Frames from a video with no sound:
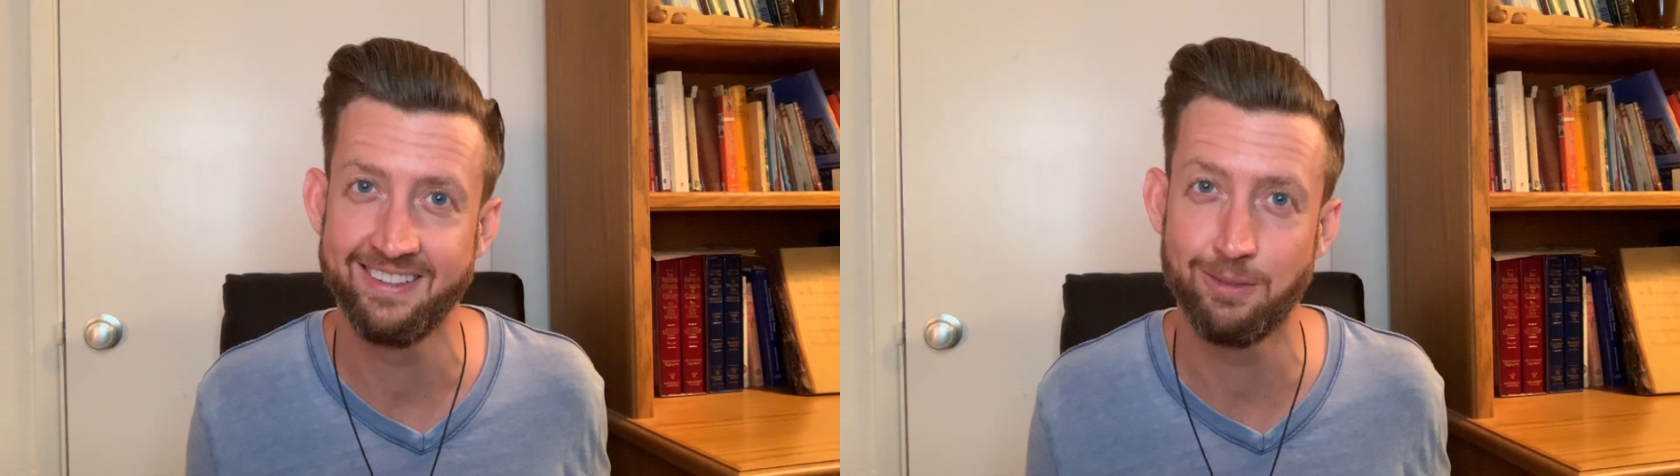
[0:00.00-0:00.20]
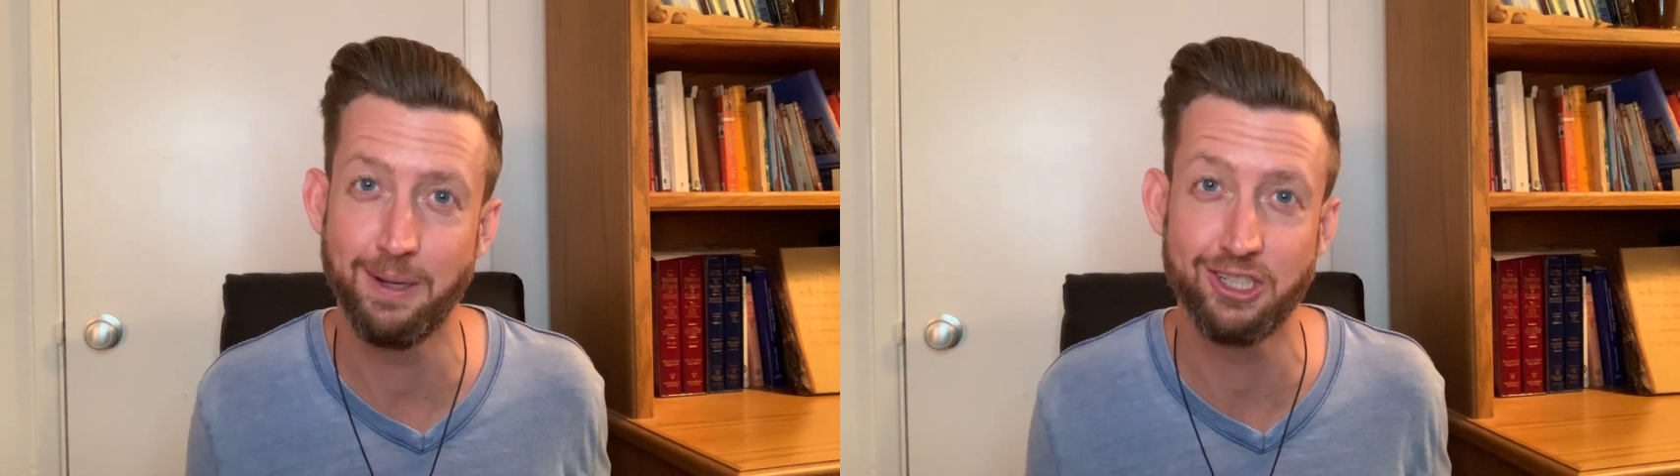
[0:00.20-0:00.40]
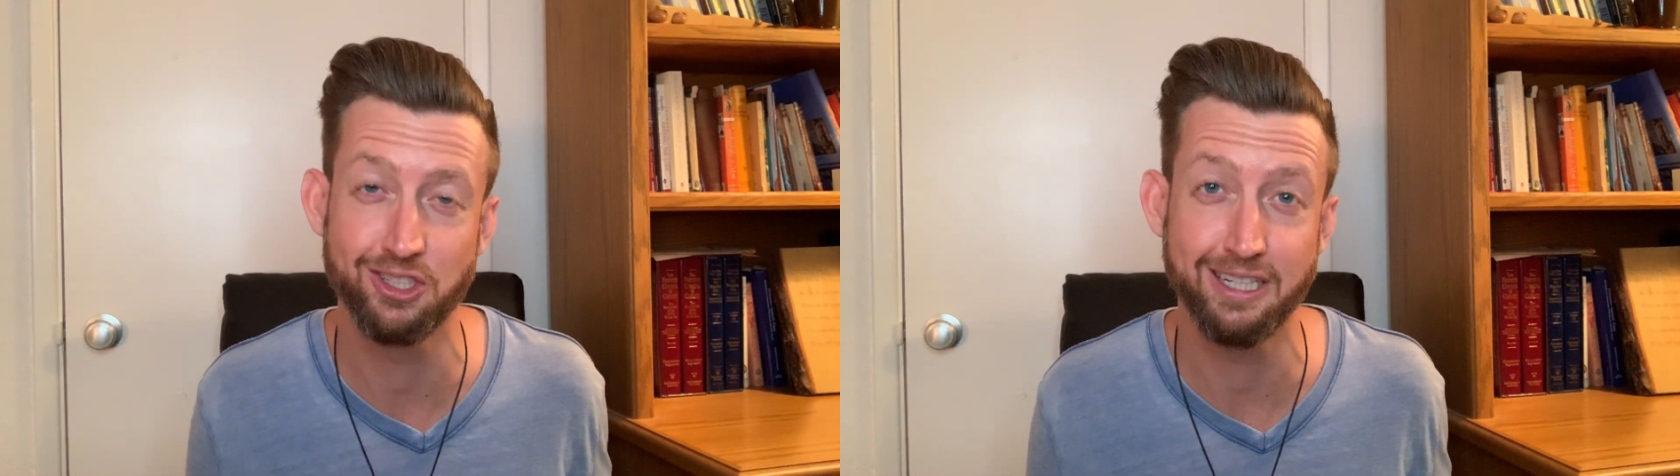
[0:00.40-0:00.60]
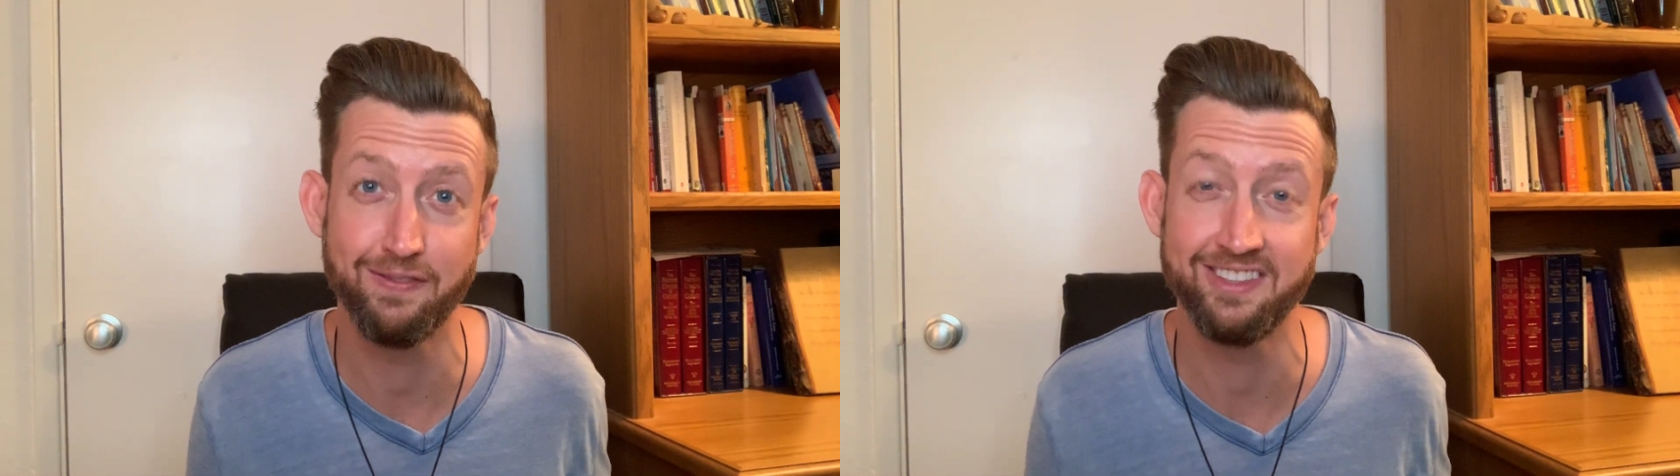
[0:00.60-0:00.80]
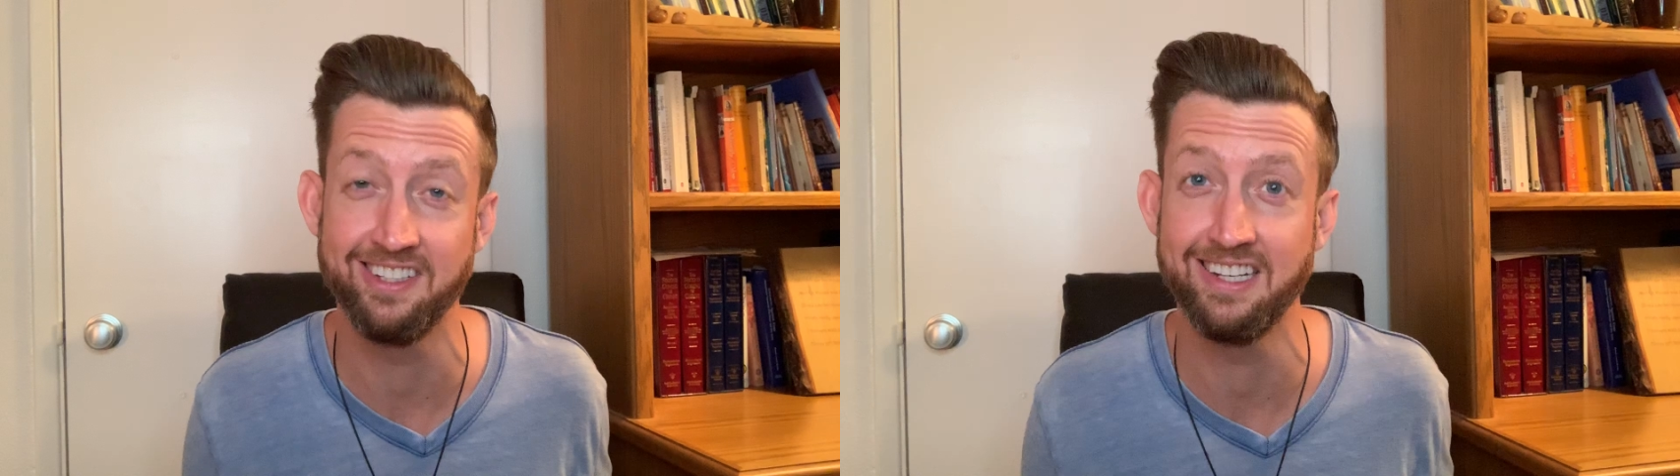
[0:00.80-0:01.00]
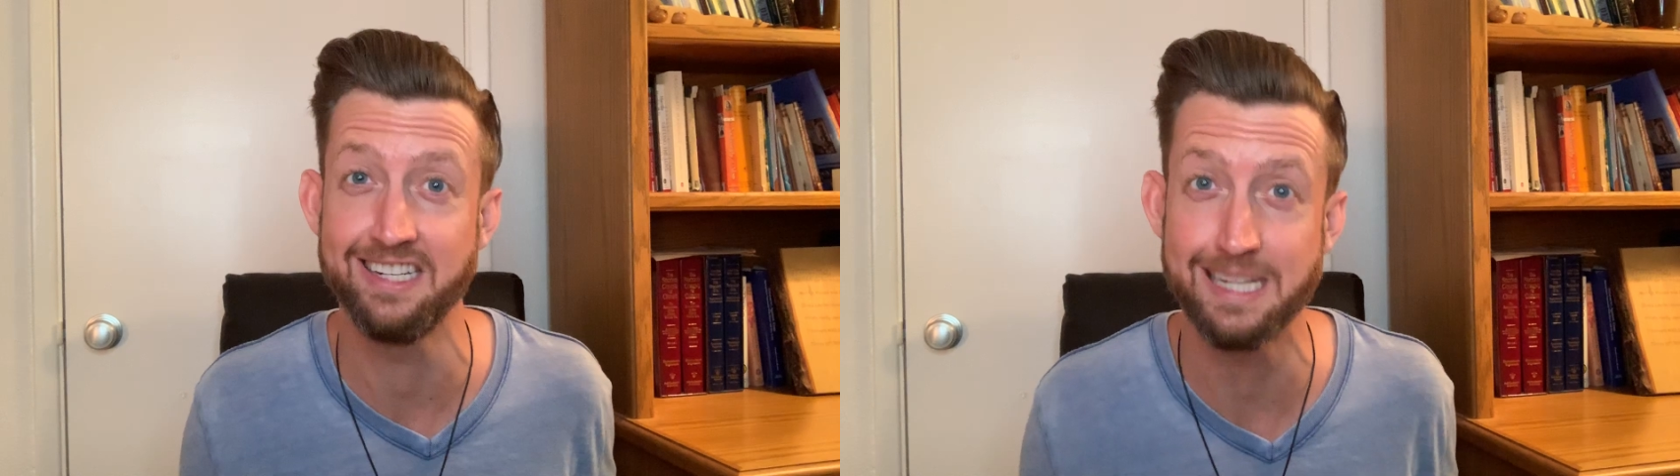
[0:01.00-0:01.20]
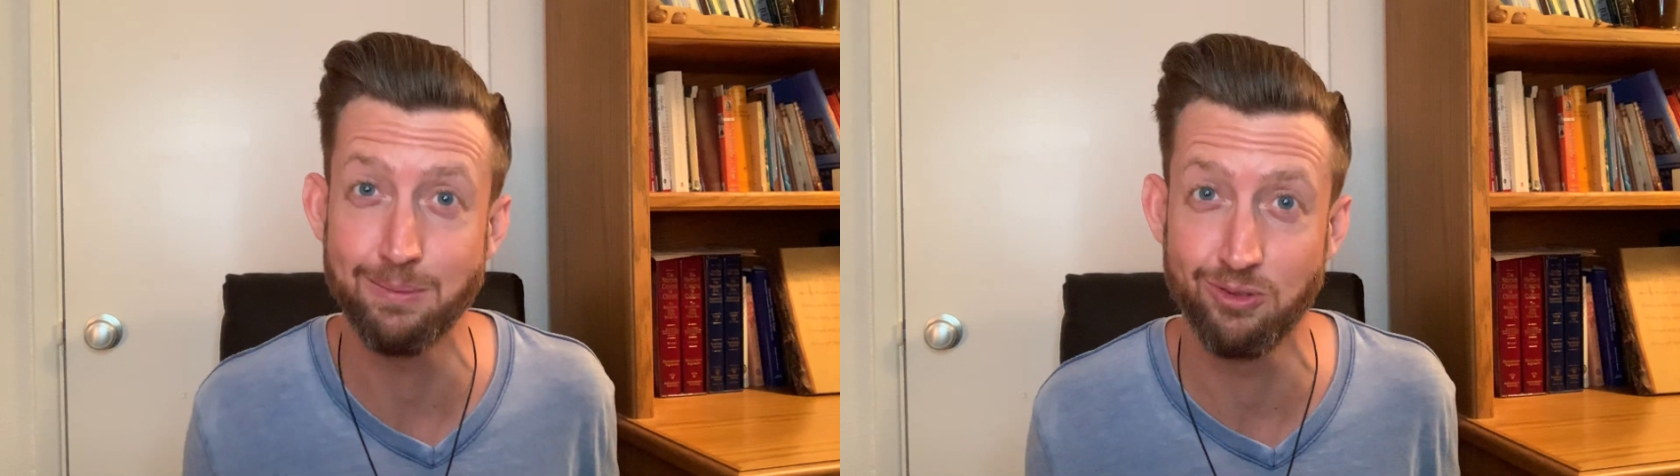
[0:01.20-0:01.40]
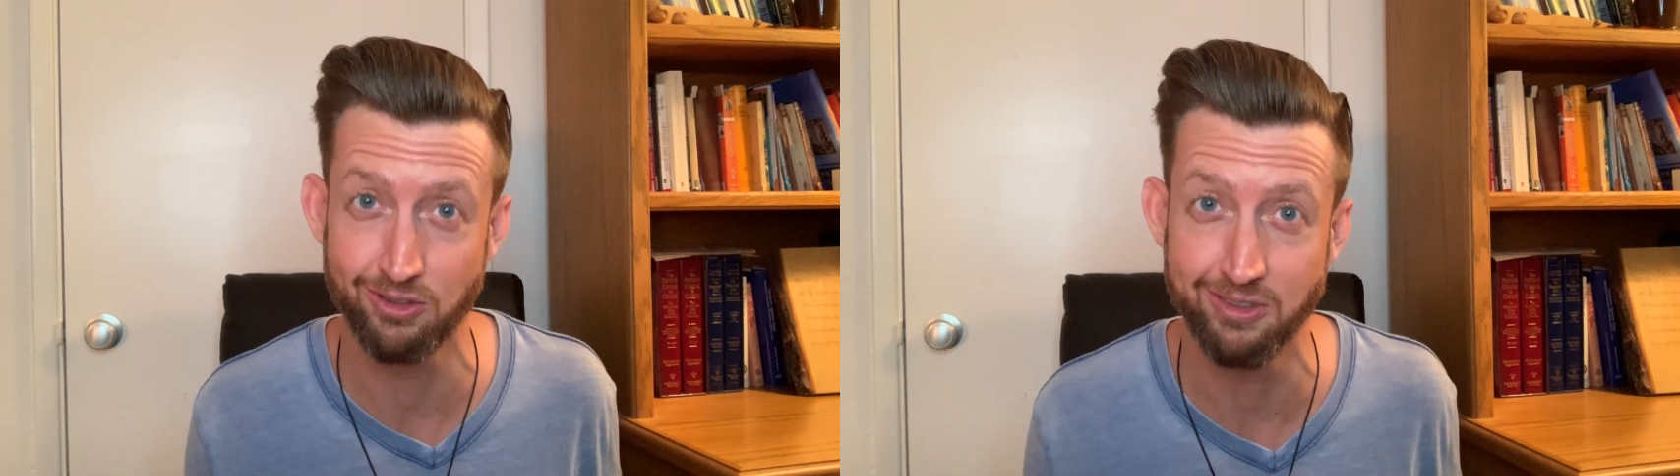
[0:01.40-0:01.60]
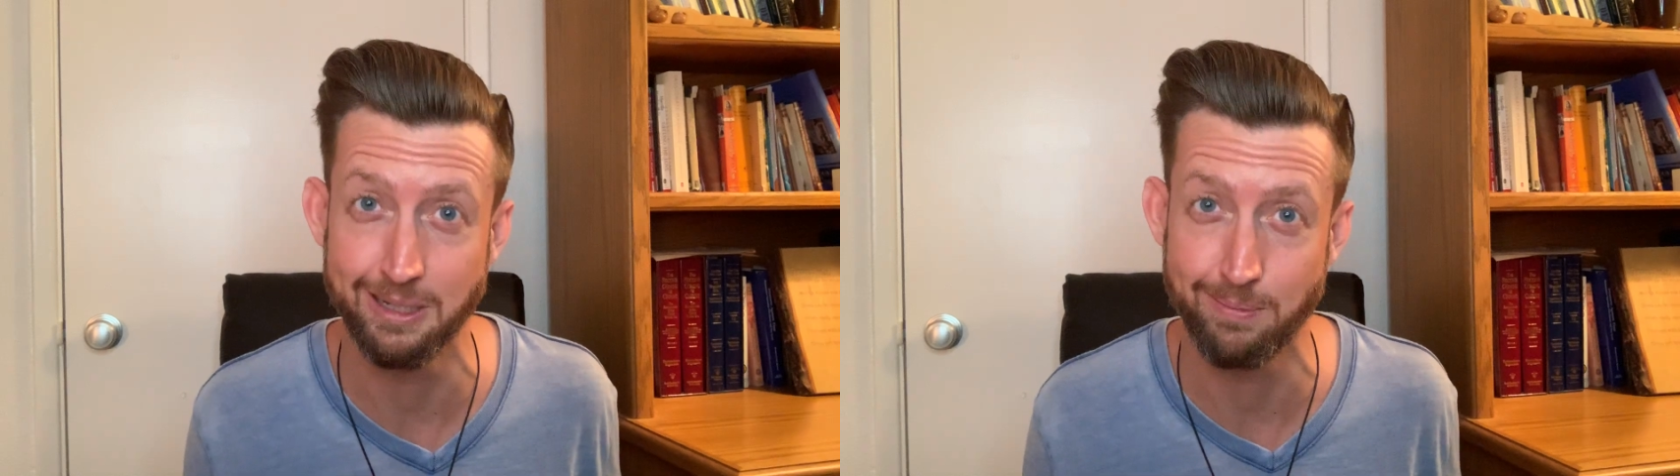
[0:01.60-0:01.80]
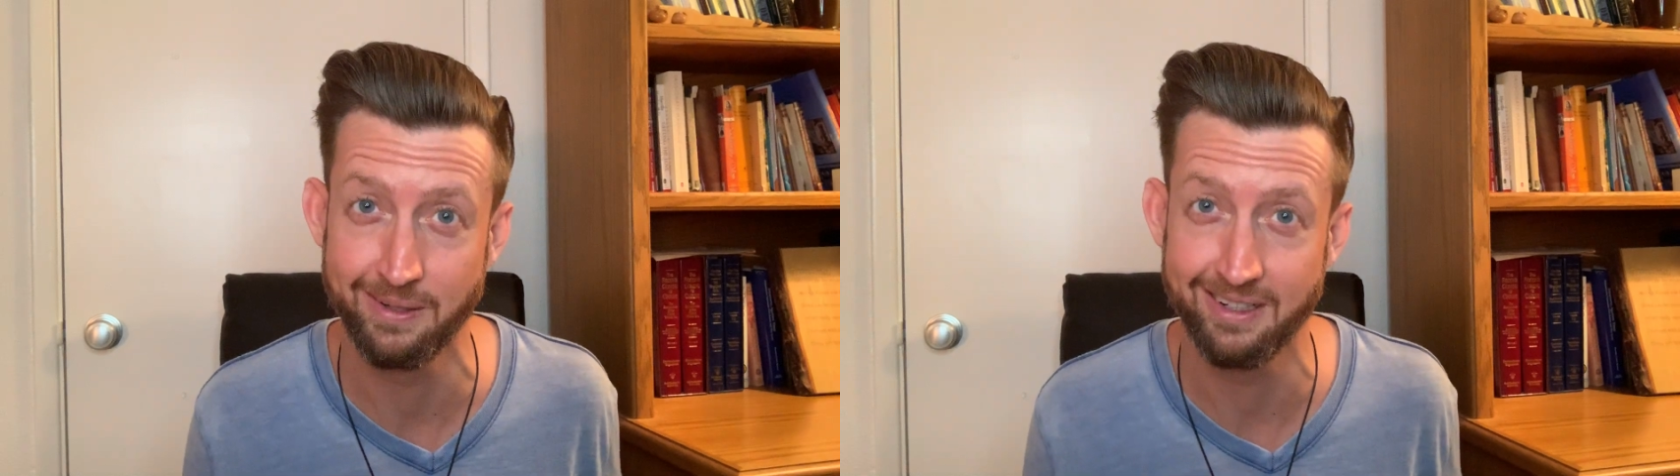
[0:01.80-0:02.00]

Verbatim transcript: especially if it's in a deep sleep,